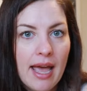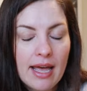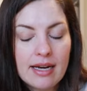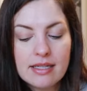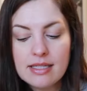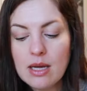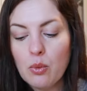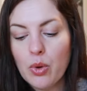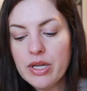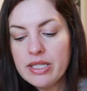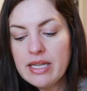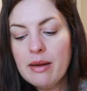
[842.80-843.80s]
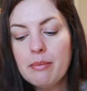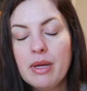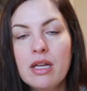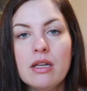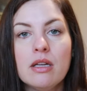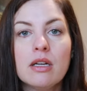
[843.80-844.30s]
head is that once I'm
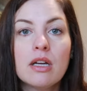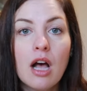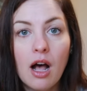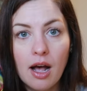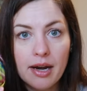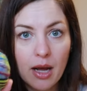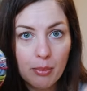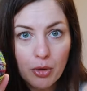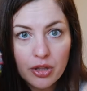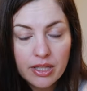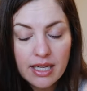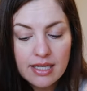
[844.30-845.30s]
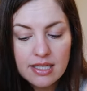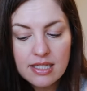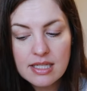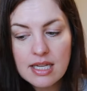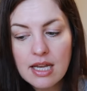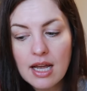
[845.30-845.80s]
caught up on
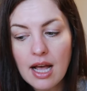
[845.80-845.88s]
this,